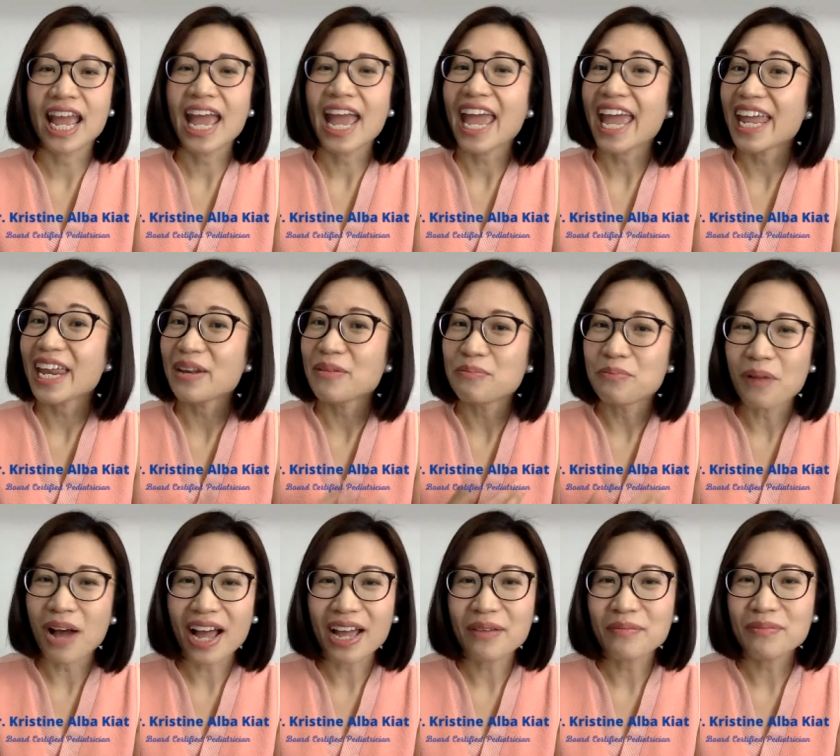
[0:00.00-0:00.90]
and
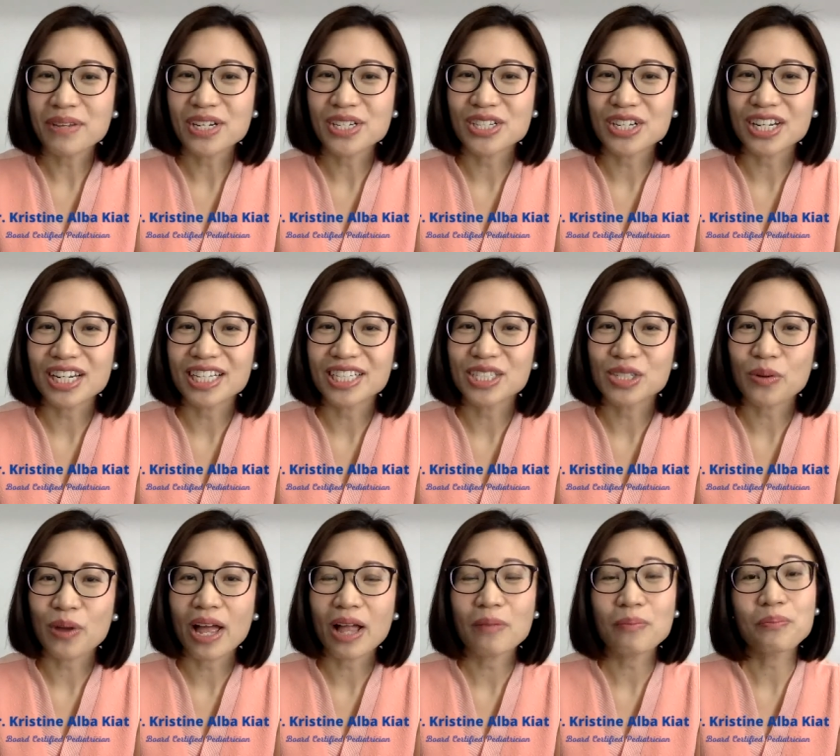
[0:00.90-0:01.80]
my mission is to
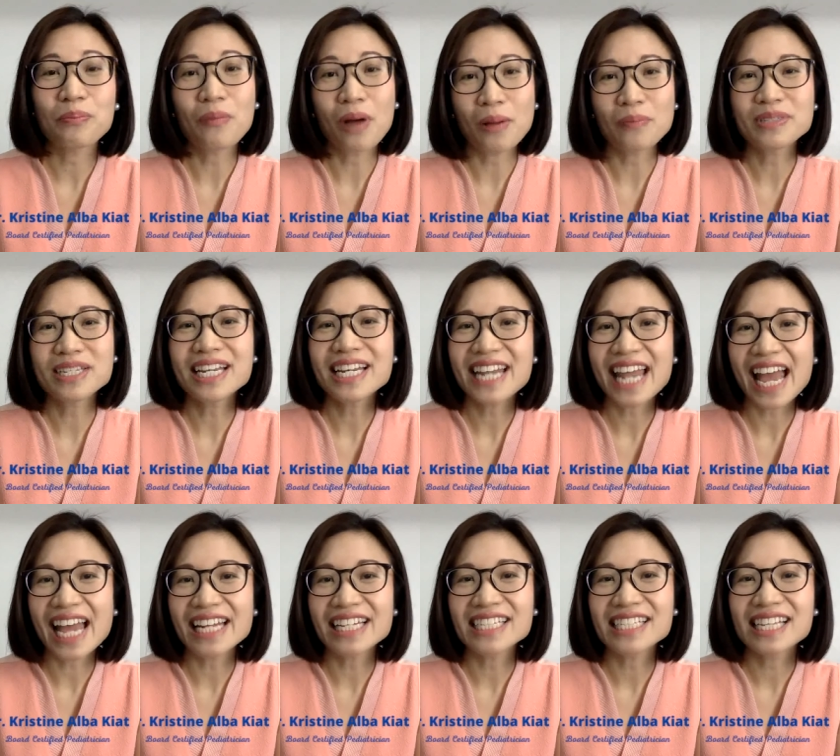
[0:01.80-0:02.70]
help moms and
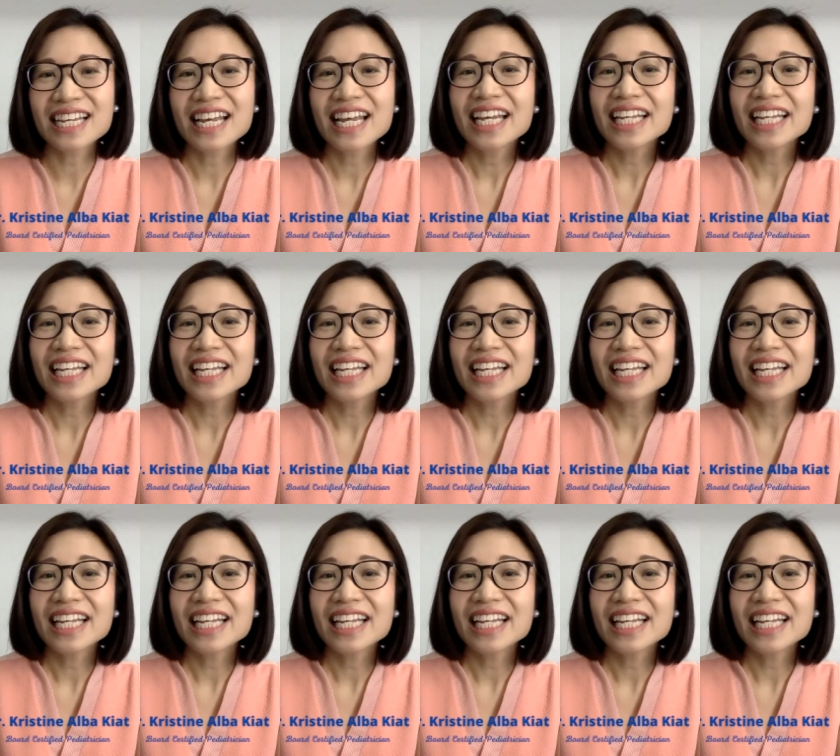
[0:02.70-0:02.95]
dads